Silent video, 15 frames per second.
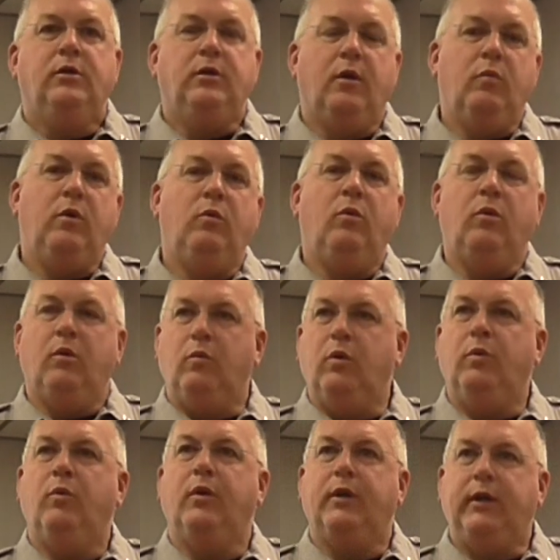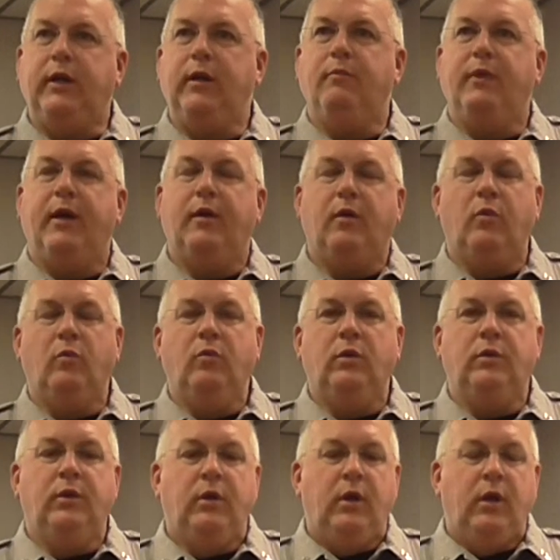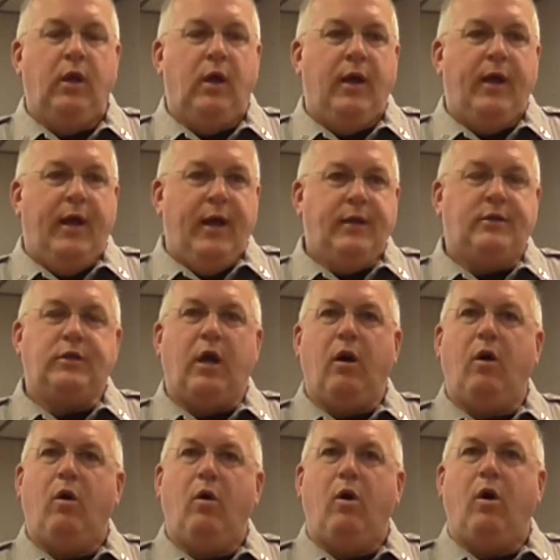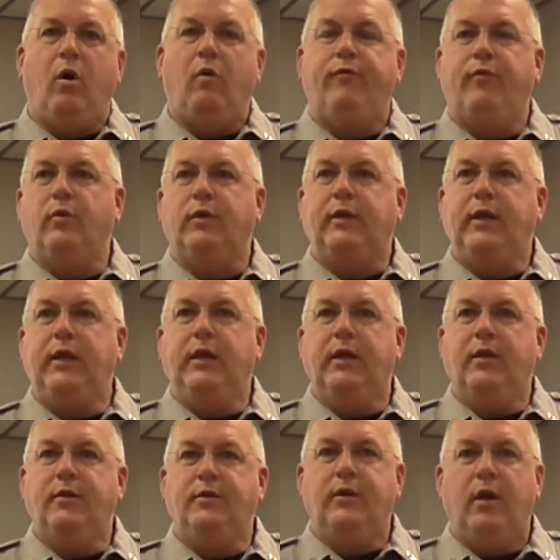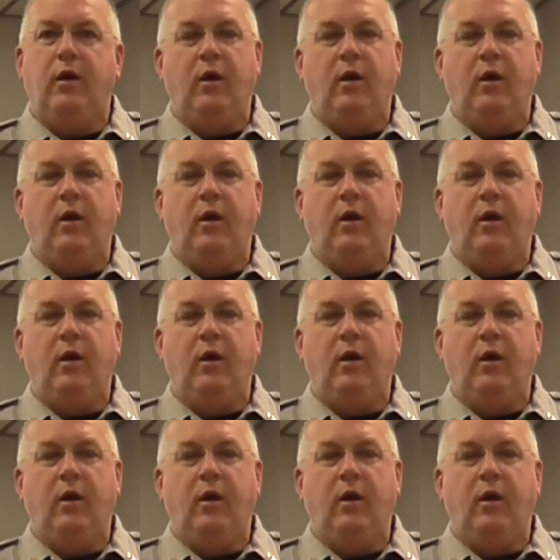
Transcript: So we want to keep that going. And it's all for the kids.